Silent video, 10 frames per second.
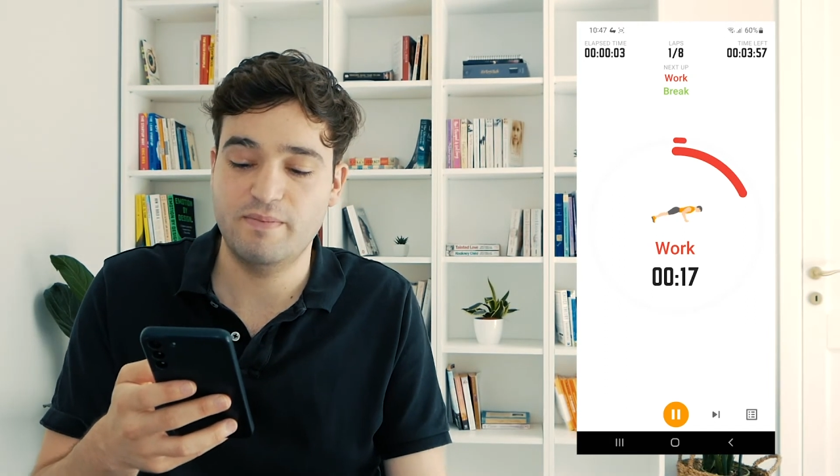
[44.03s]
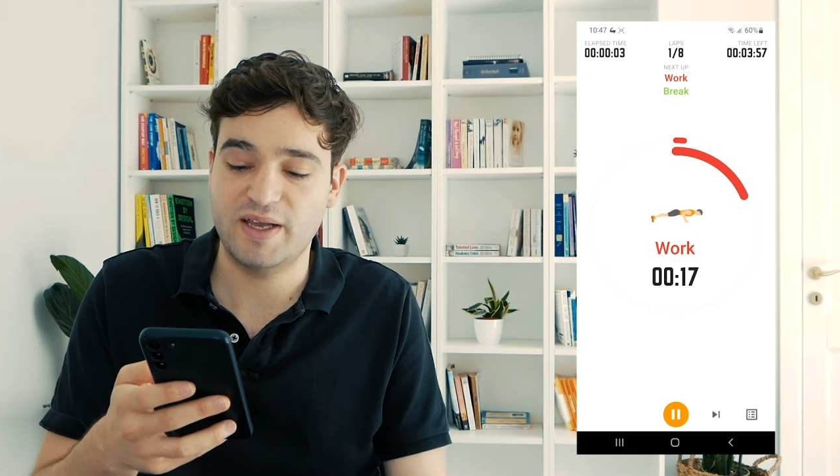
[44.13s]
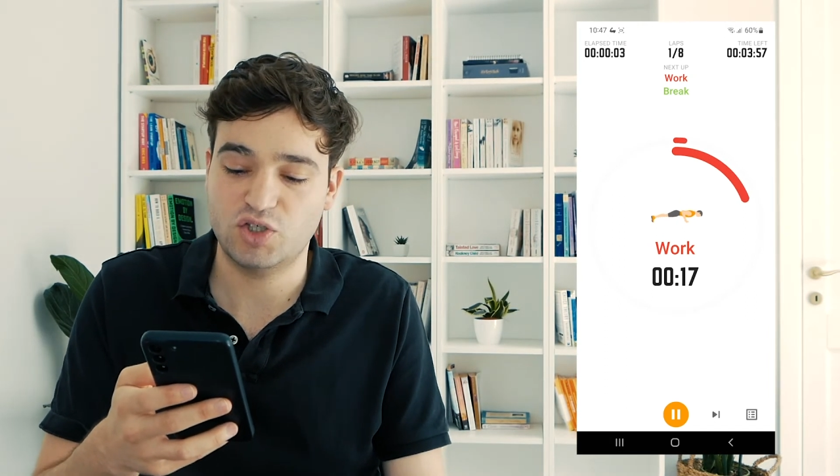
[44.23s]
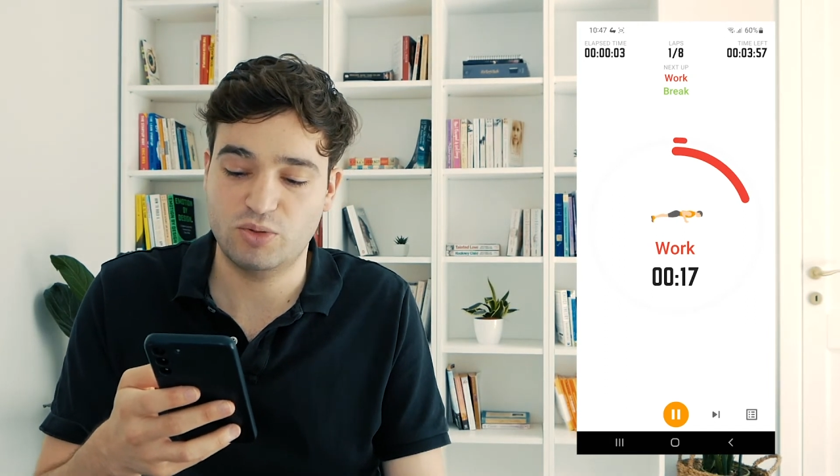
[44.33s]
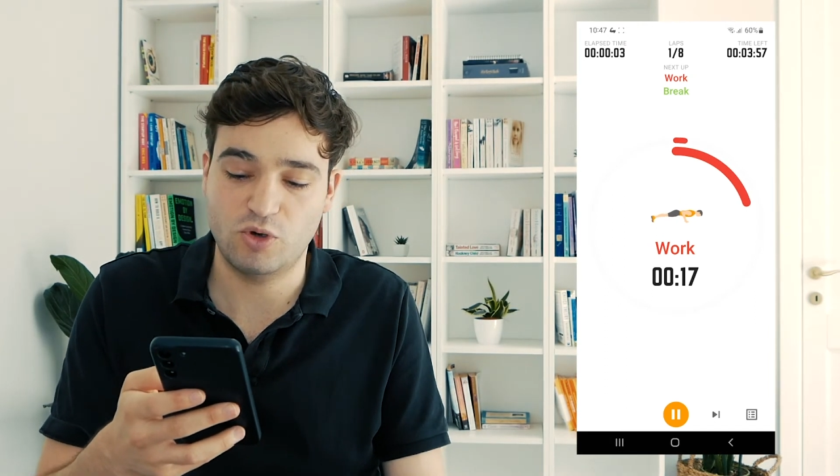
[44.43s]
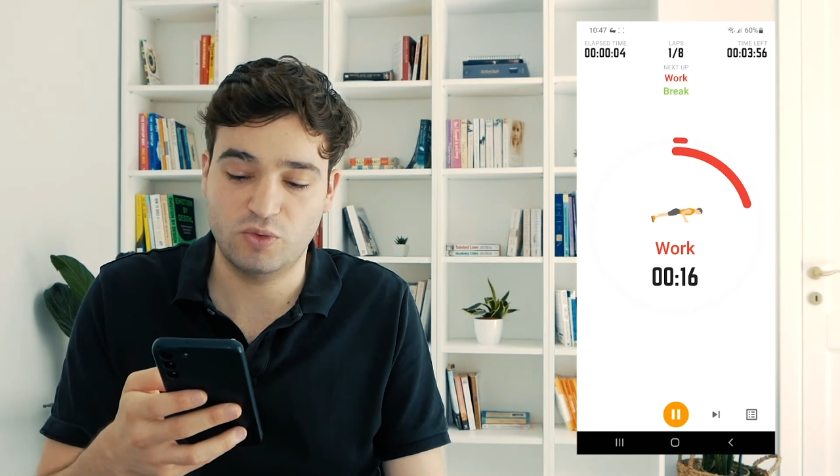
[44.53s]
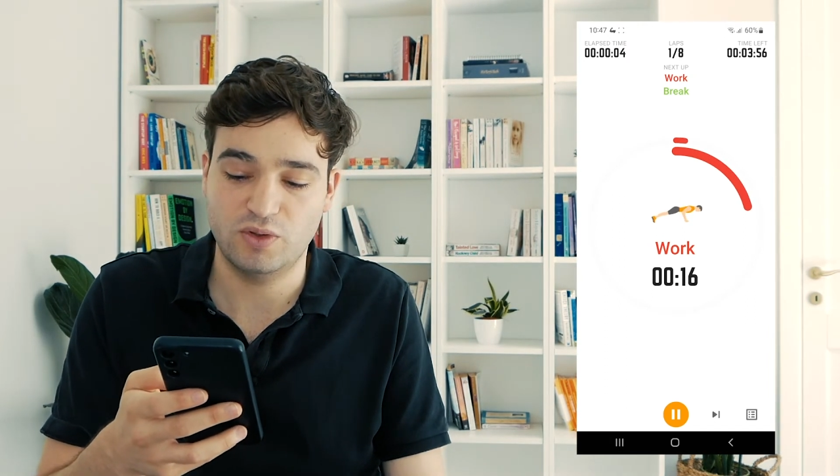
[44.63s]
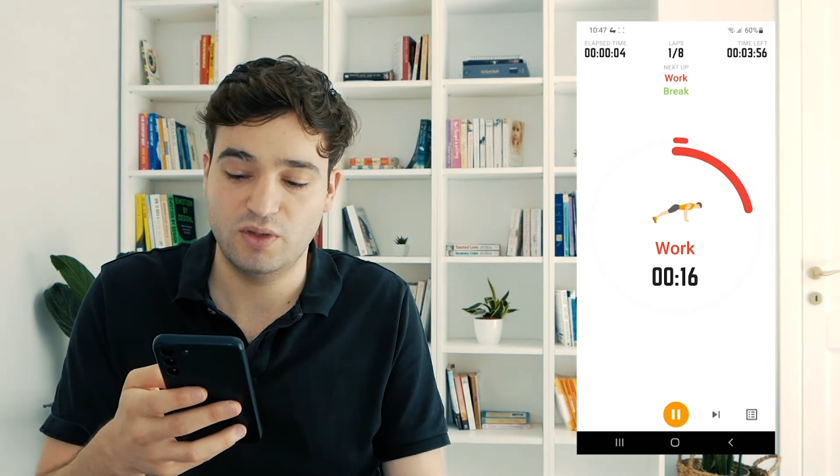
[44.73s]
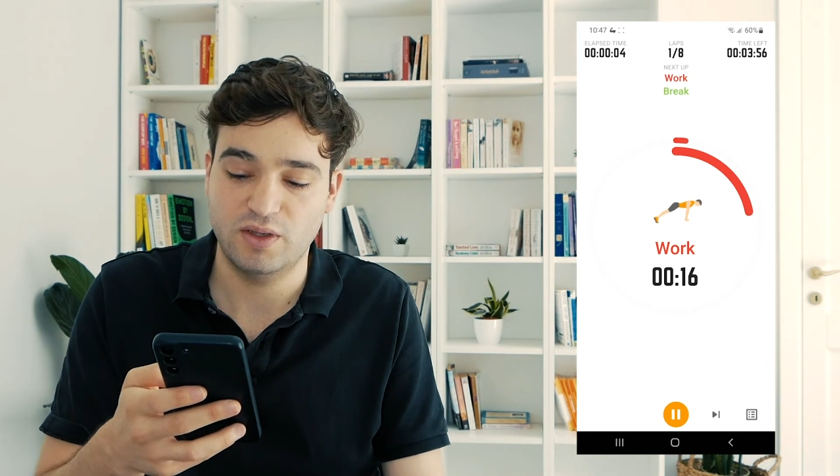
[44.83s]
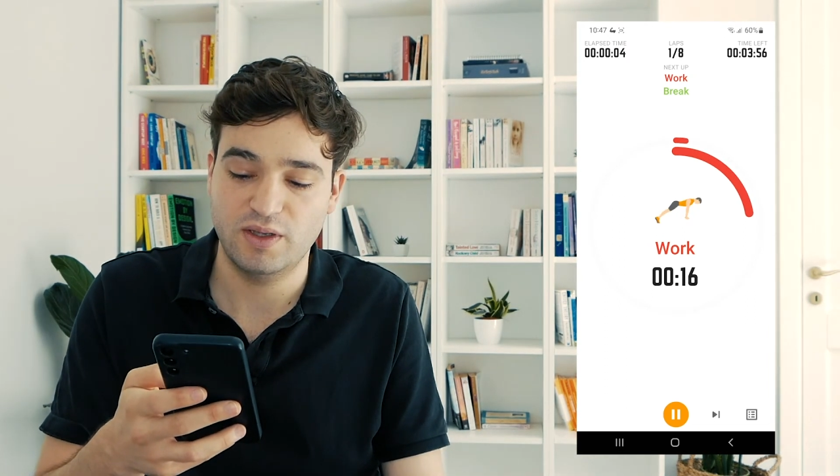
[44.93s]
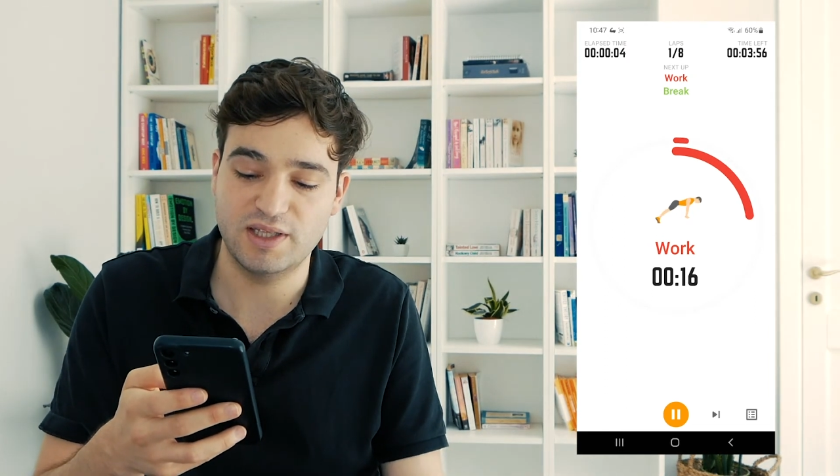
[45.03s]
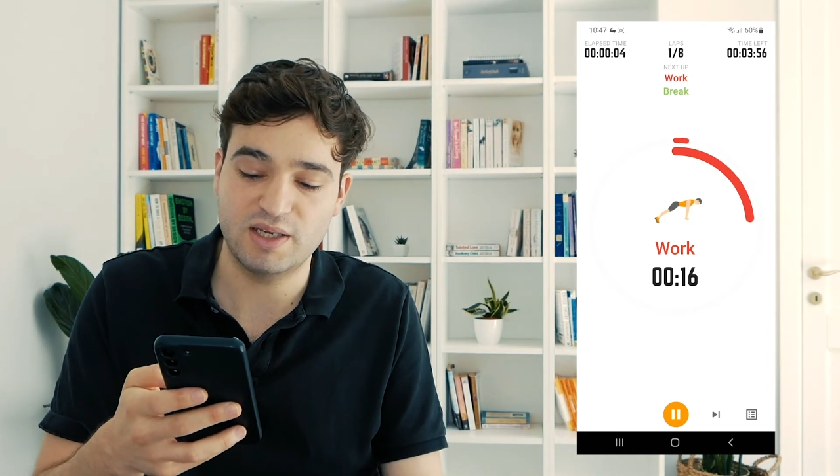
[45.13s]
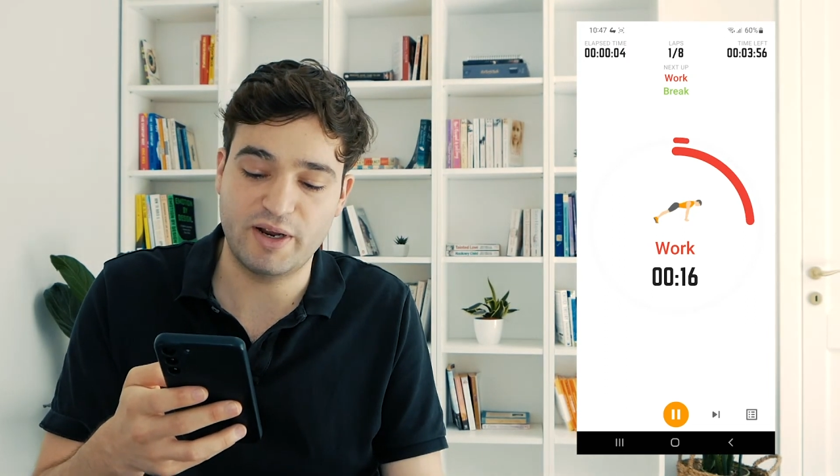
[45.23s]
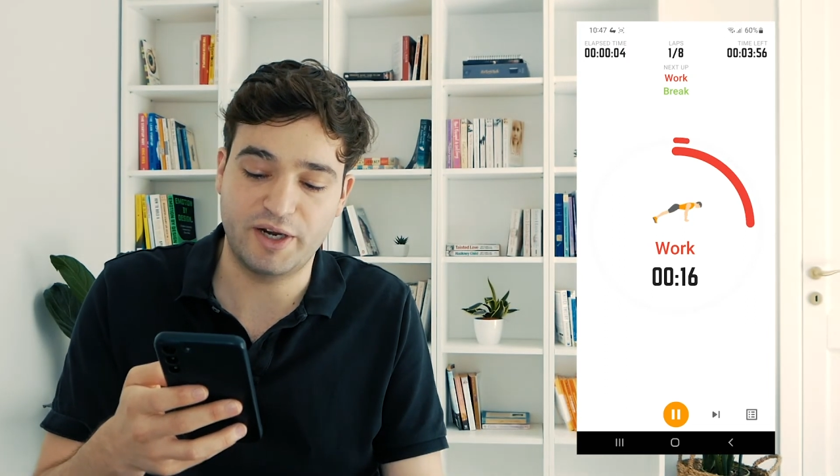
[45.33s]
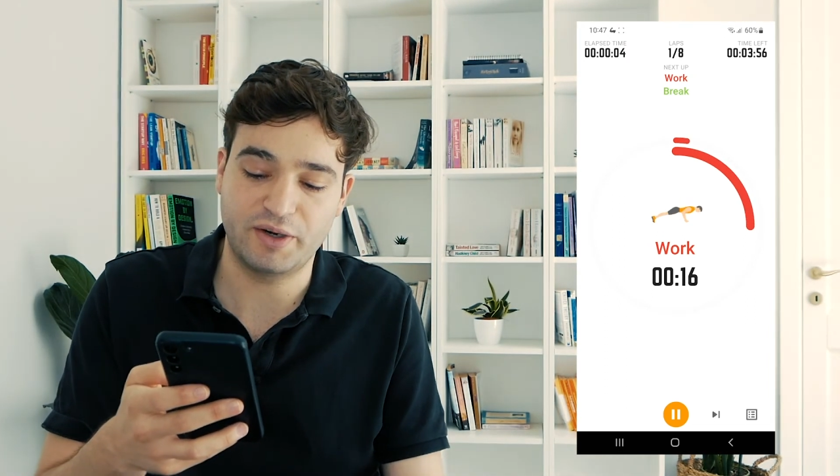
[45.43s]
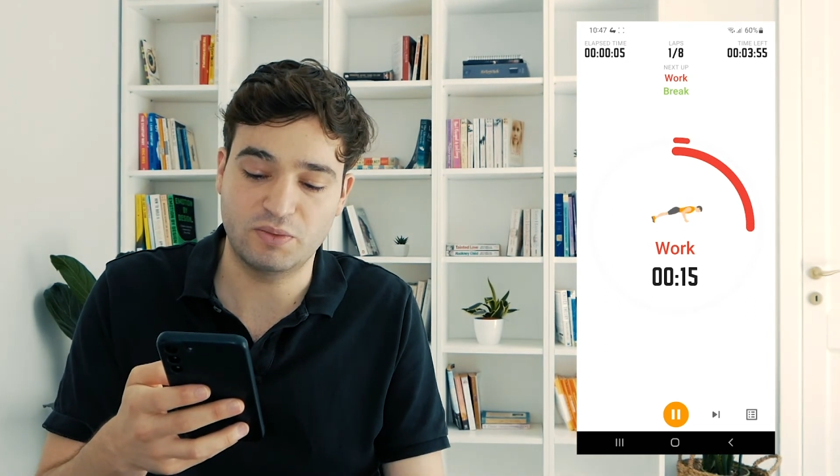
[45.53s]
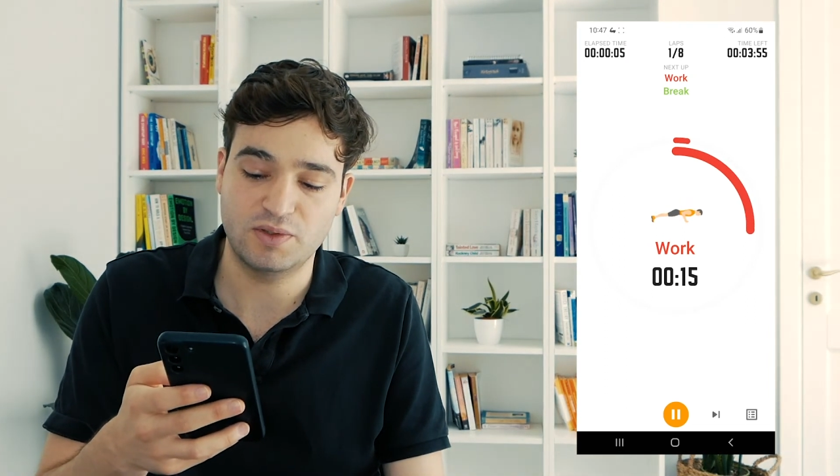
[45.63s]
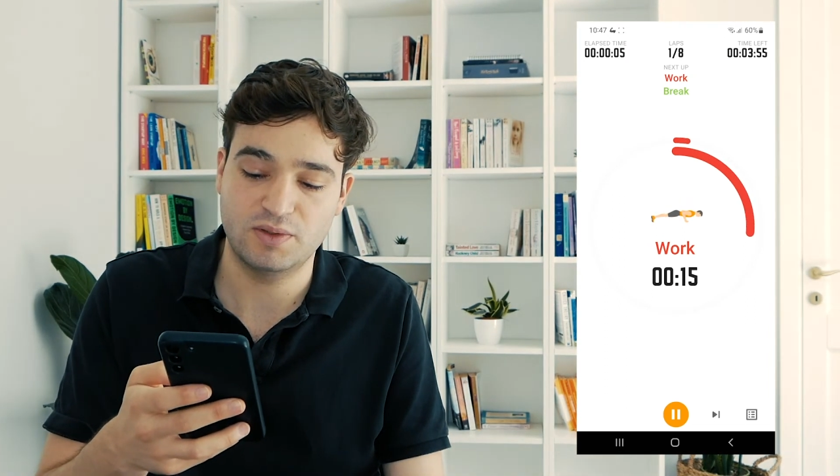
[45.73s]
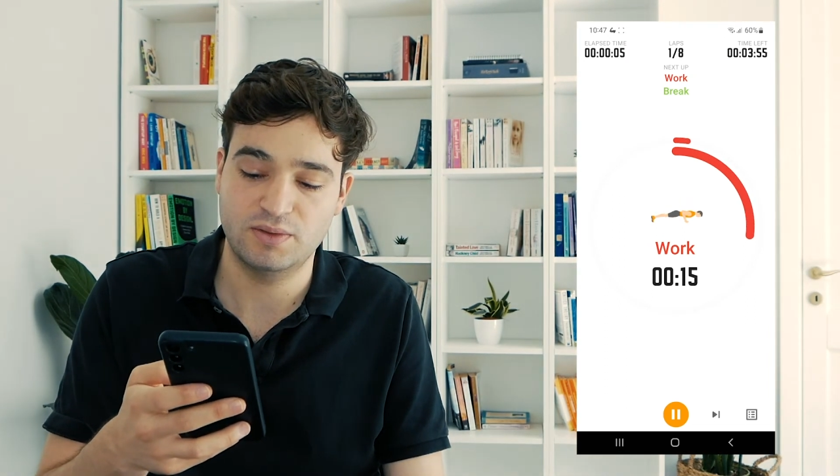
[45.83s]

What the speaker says: metronome in the background.